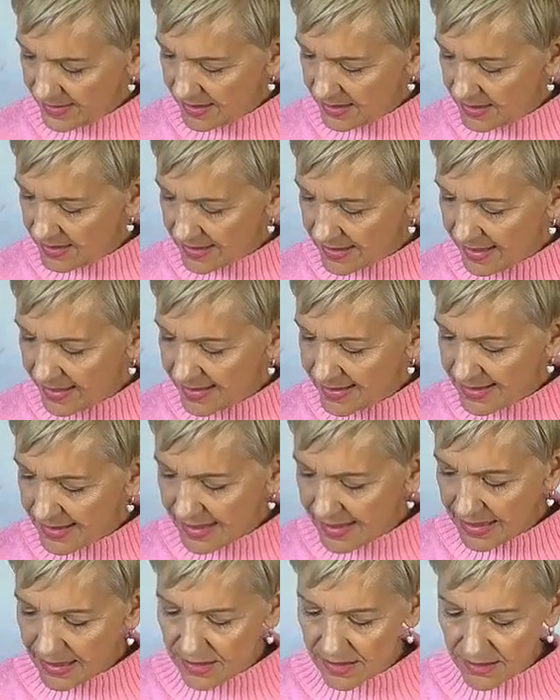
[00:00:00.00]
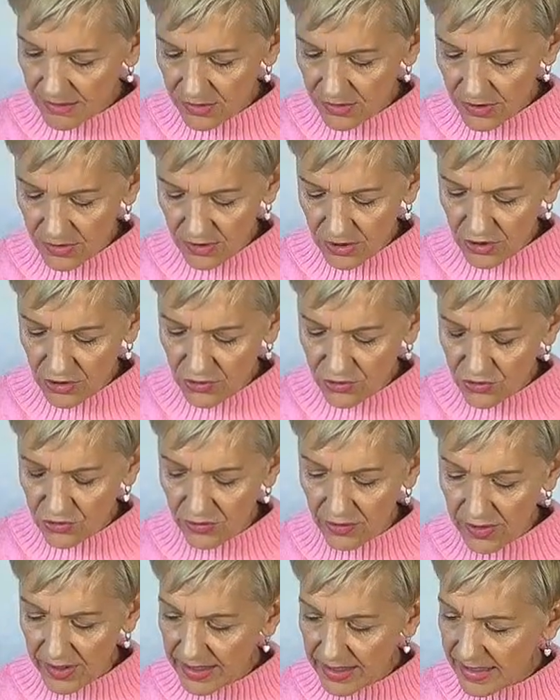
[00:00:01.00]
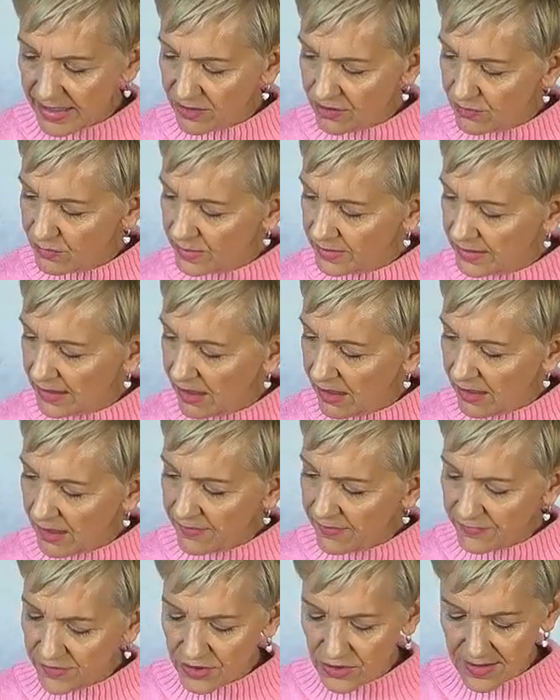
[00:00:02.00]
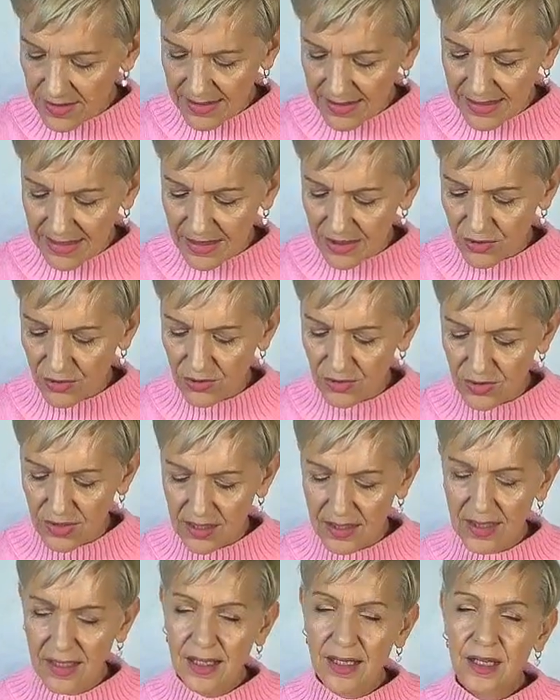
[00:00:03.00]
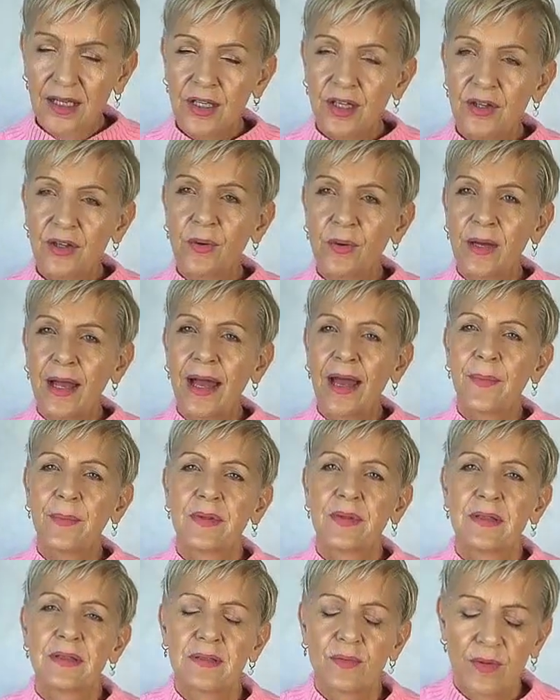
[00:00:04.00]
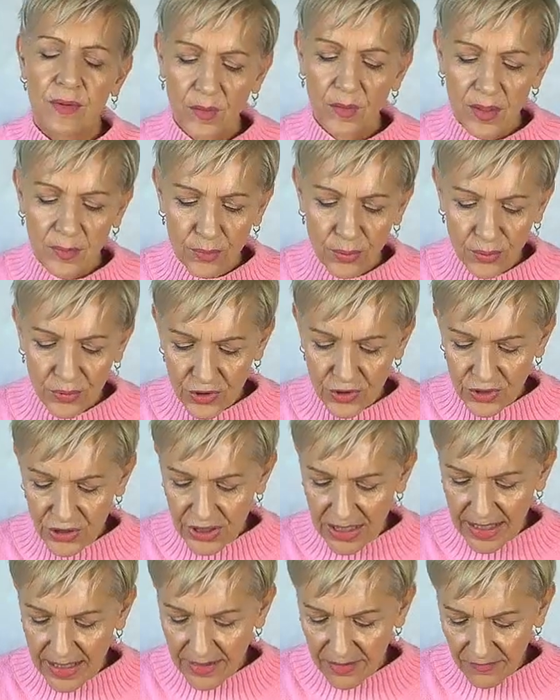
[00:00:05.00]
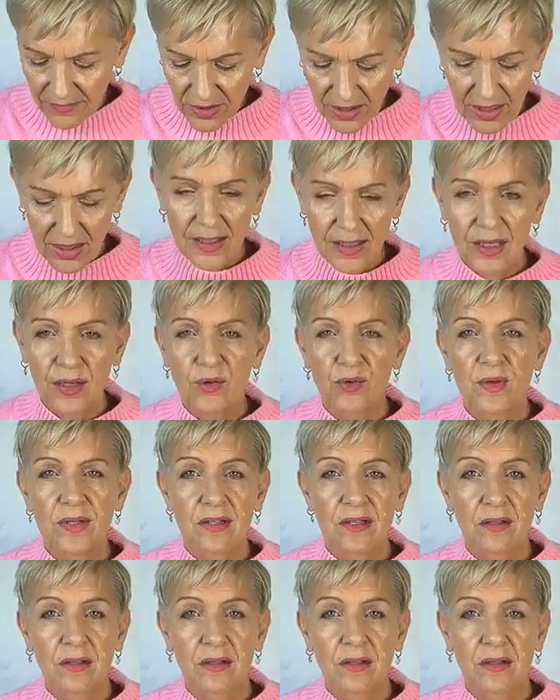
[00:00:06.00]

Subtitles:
And it's underneath you trying to get on with life. You just need to, you know what happens when we push down? Can you hear that noise?